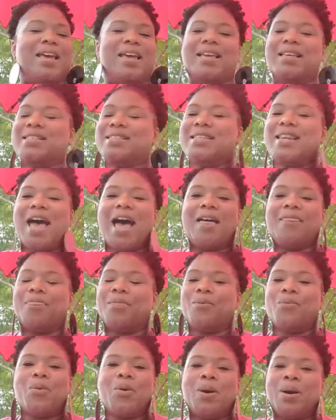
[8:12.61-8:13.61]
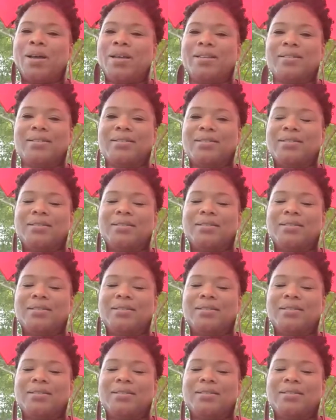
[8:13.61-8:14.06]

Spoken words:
is not the one